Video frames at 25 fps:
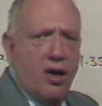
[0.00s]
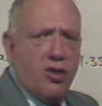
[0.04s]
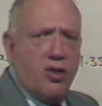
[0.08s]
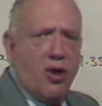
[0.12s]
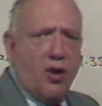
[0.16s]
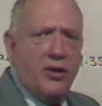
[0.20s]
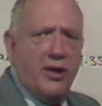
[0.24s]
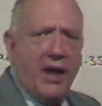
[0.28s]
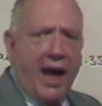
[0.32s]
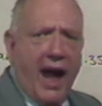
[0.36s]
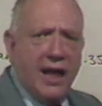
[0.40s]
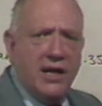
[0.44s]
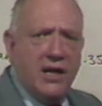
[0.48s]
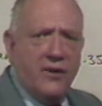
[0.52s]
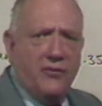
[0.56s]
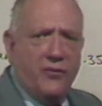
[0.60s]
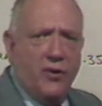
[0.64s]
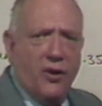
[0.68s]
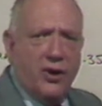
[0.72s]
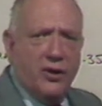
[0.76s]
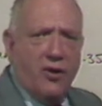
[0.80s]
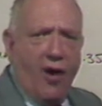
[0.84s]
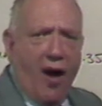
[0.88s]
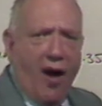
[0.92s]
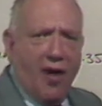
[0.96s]
So the
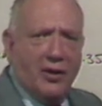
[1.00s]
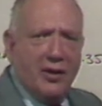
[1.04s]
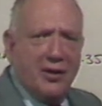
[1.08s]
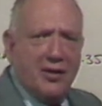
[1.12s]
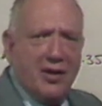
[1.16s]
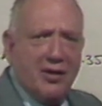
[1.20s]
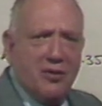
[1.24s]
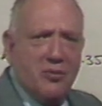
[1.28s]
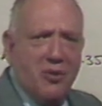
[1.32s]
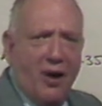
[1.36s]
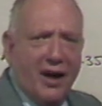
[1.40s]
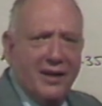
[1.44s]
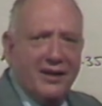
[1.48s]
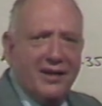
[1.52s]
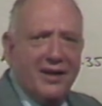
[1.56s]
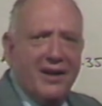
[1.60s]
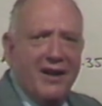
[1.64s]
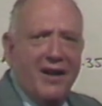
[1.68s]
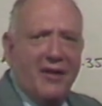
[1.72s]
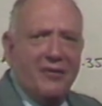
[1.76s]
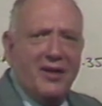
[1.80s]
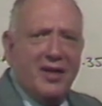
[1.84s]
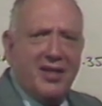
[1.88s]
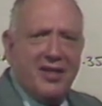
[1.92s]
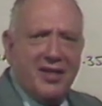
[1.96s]
$84 is what?
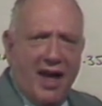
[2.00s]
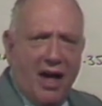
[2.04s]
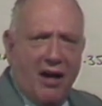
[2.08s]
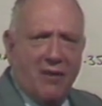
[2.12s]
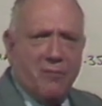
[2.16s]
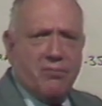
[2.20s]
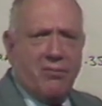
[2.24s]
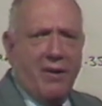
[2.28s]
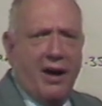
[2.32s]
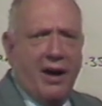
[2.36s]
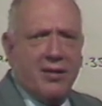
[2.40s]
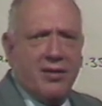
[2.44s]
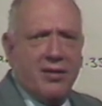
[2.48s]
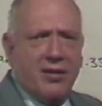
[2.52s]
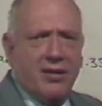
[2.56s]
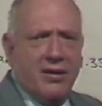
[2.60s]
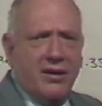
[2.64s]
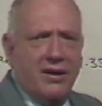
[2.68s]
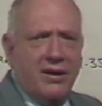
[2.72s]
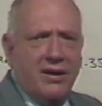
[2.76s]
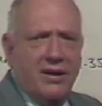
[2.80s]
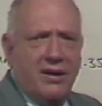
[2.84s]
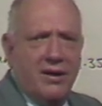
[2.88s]
The sale price.